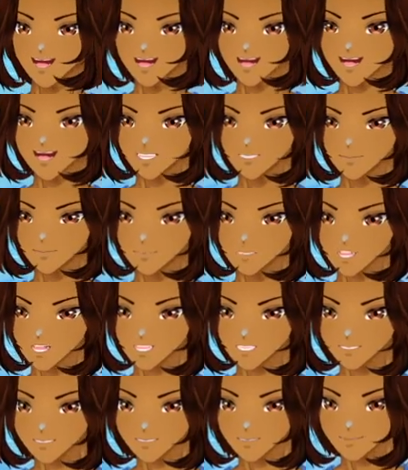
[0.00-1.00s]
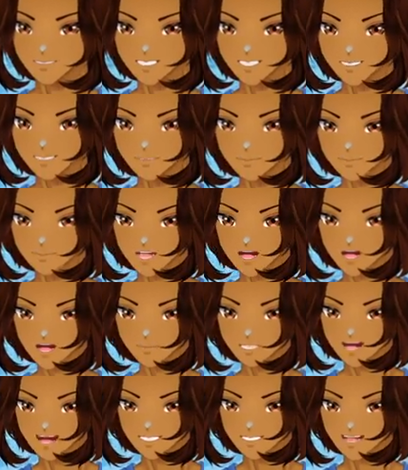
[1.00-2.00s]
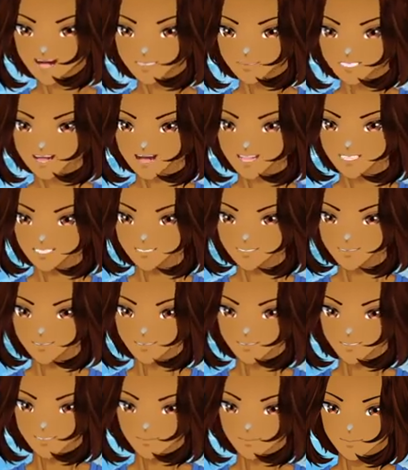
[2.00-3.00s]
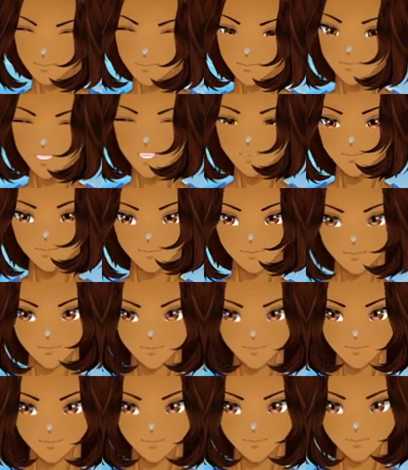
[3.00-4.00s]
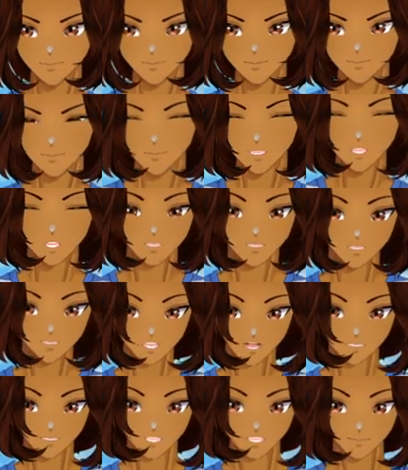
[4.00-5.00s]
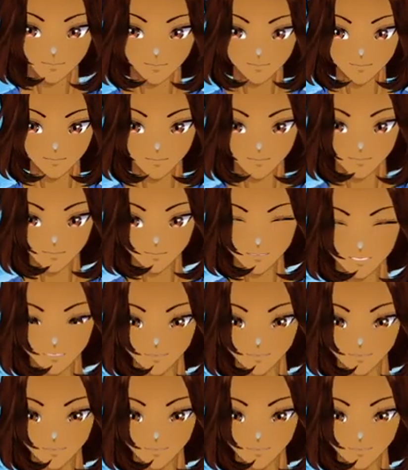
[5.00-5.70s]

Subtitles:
for using it the wrong way. Yes, I can see the future. You can. Your time age too, Gucci.